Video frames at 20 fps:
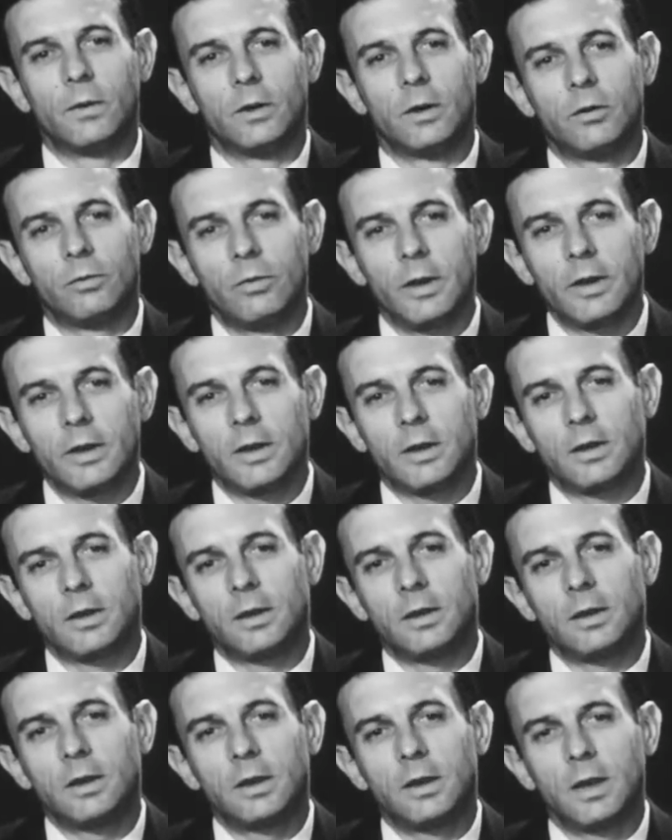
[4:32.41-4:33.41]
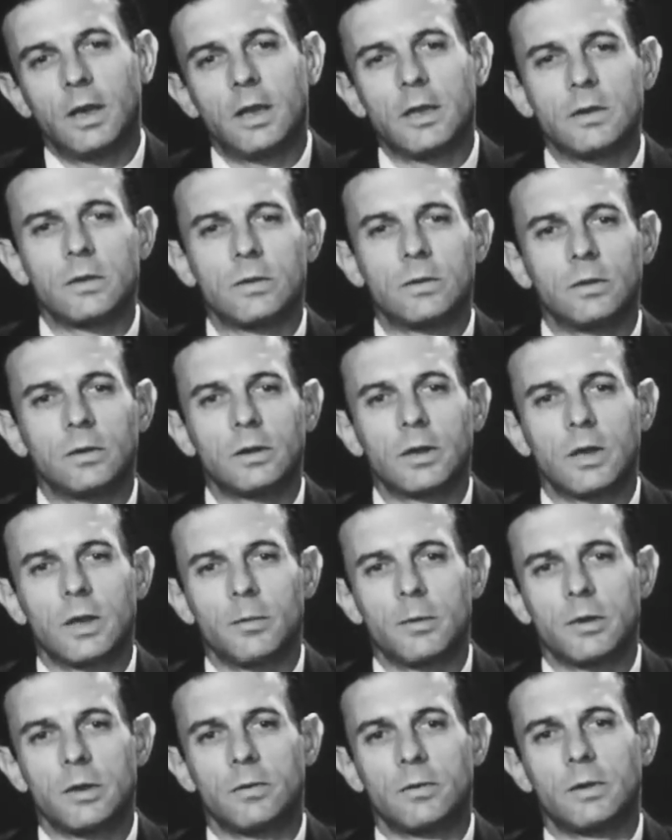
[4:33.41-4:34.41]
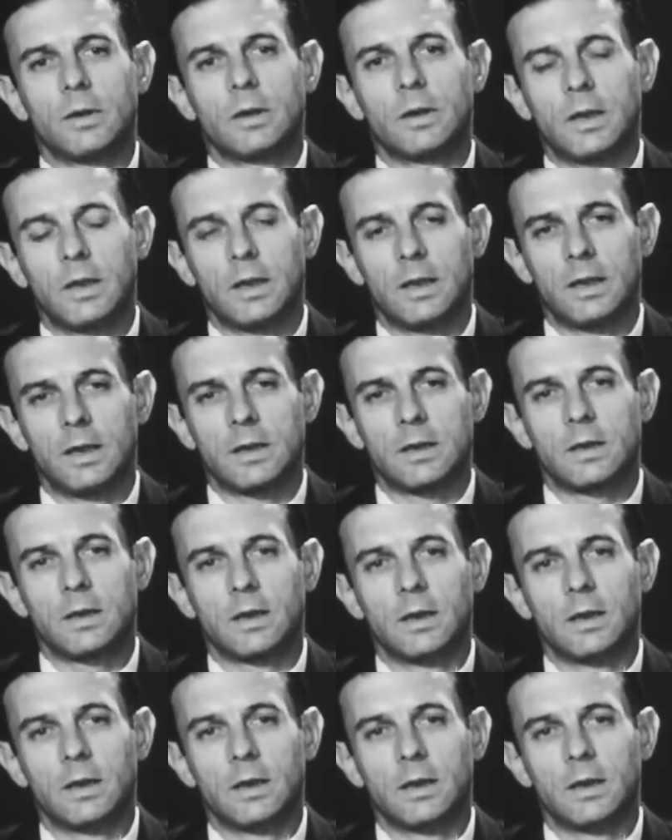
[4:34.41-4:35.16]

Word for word: for a regular high school chemistry class.